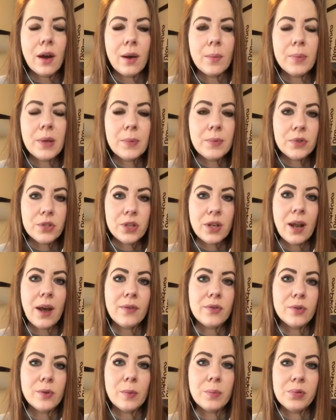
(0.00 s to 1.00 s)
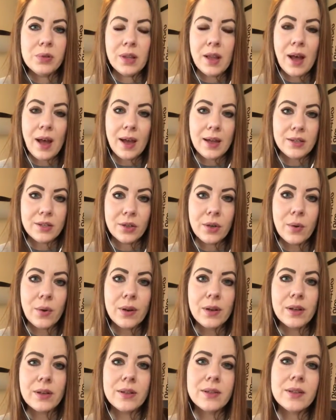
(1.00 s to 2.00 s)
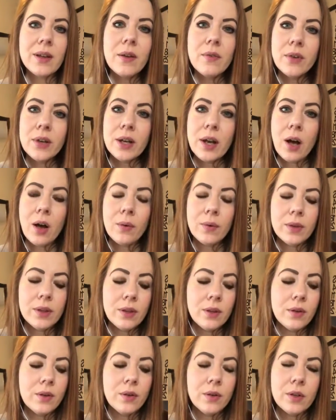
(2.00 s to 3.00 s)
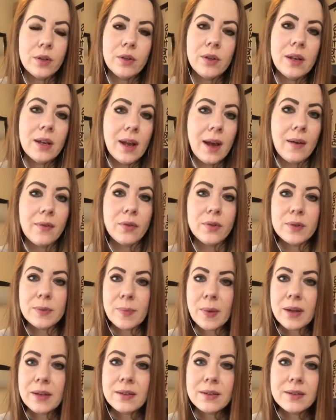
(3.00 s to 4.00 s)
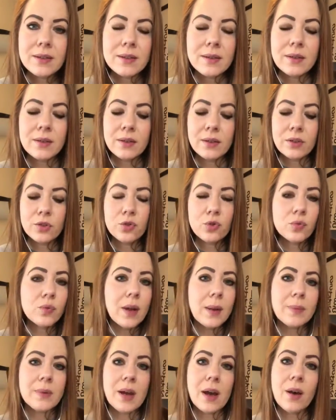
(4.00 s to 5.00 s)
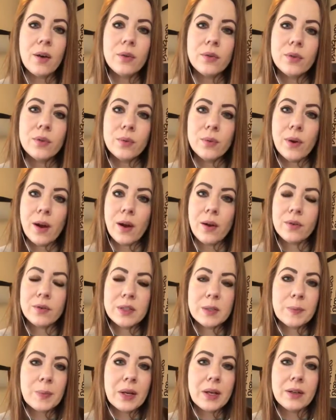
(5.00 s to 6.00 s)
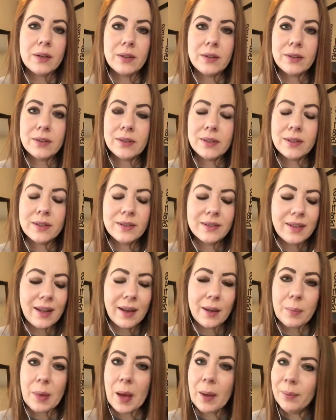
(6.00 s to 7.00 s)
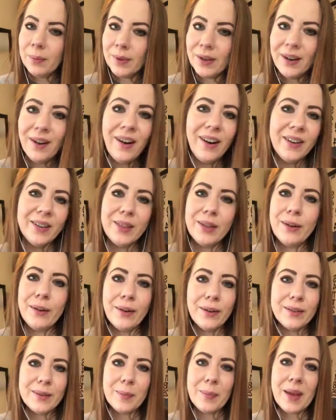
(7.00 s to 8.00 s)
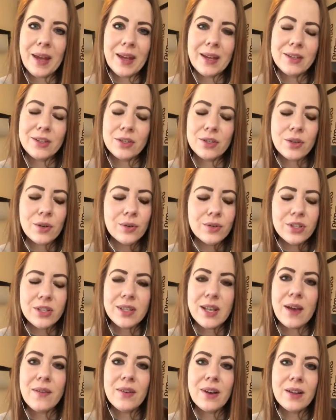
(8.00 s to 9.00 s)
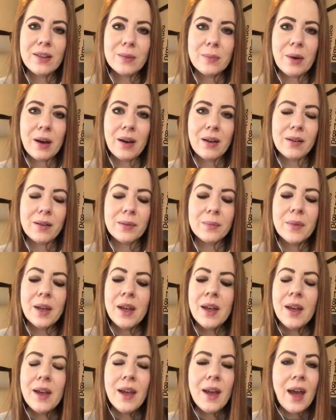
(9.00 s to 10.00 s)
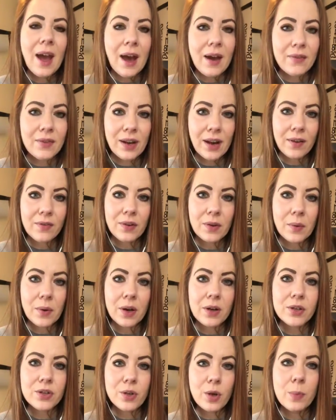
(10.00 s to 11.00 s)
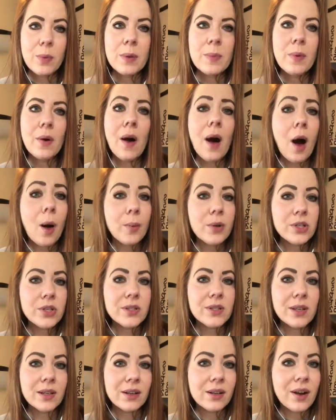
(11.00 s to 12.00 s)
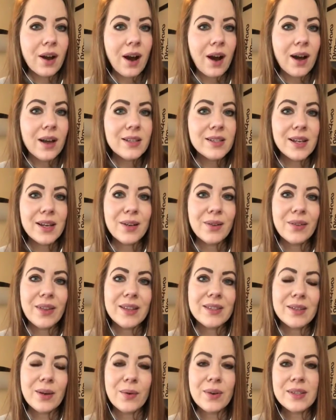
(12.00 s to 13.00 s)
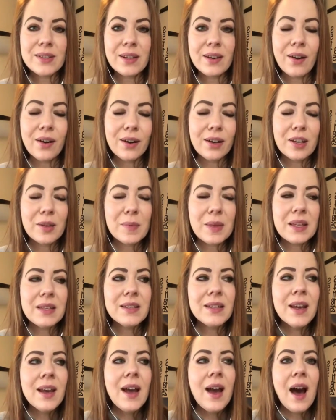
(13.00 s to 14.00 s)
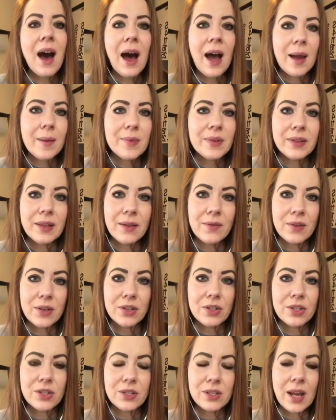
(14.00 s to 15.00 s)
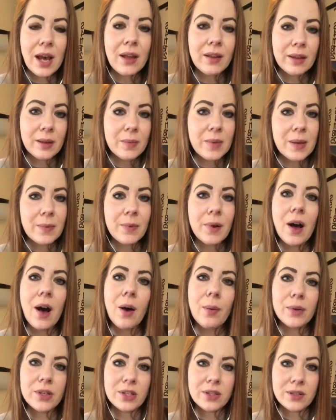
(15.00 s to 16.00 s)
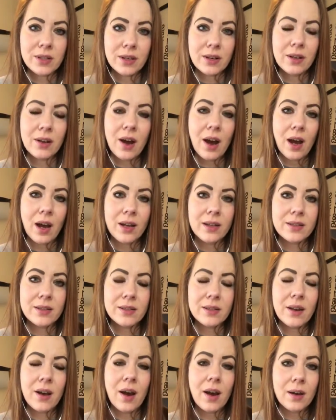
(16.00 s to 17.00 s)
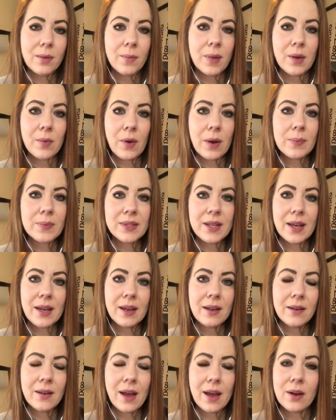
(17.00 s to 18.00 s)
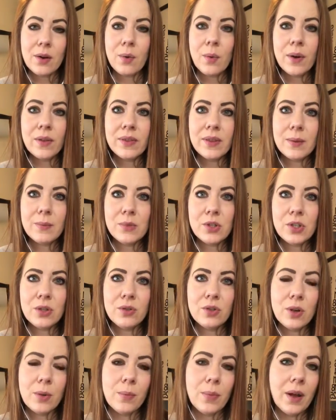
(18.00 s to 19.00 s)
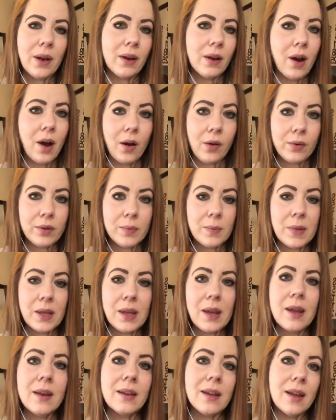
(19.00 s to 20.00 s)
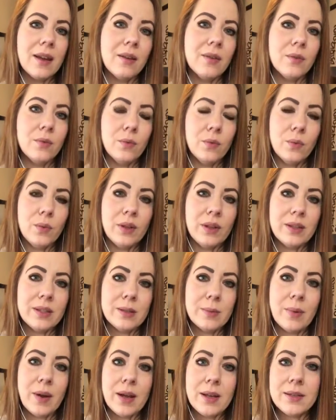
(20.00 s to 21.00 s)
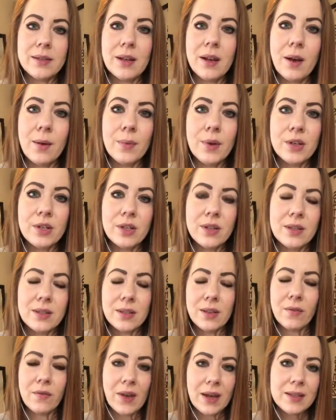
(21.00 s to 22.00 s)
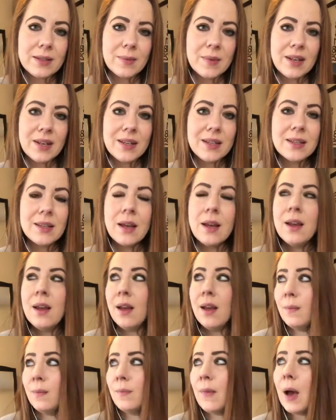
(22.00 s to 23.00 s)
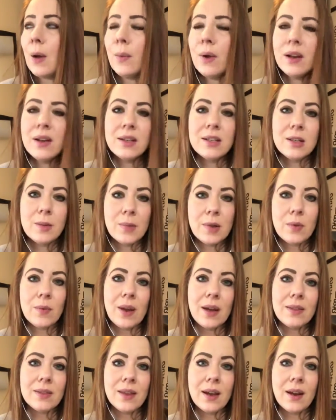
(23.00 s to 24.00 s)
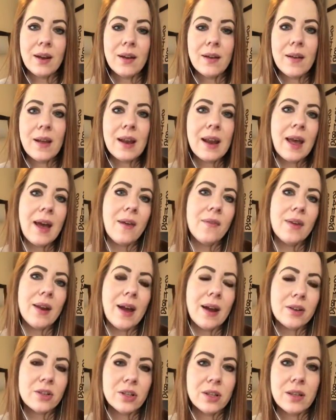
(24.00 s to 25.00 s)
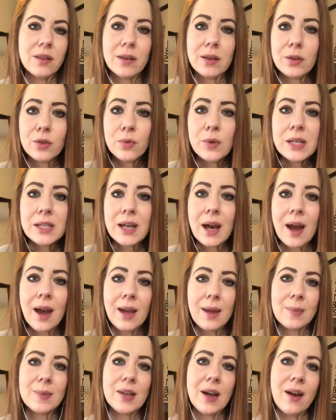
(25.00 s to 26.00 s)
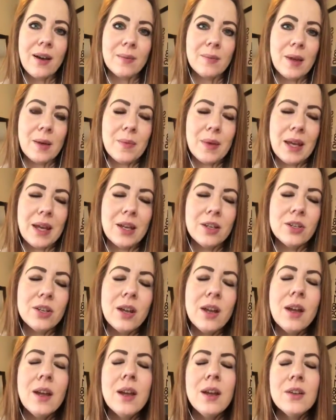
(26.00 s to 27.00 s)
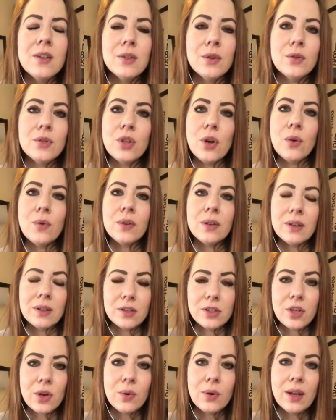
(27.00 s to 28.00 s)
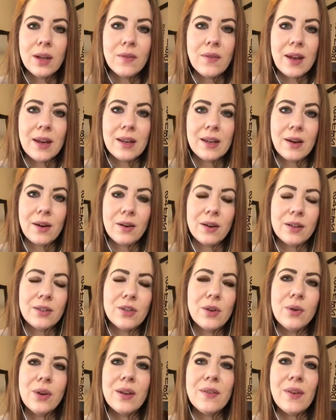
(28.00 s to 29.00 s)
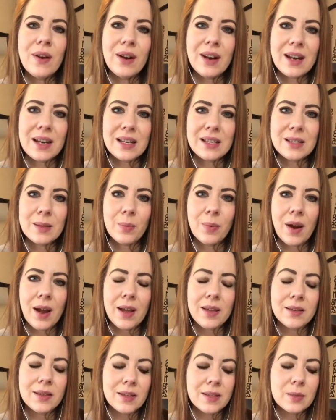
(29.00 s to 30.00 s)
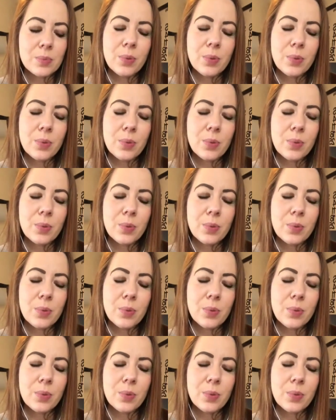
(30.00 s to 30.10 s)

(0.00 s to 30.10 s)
People should have to apply to go on a discovery call with you. You need to have those buttons dripped out throughout, sprinkled like pepper all throughout the page. Don't just have it on the bottom, have it everywhere. Show people how much it's going to cost. I know that's always an argument. I believe in telling people how much it's going to cost on my website. I don't want them to jump on a call with me and get really surprised on how much this investment is. I want it to be right there, and I have it actually like 3 times on my page. So don't give out any surprises.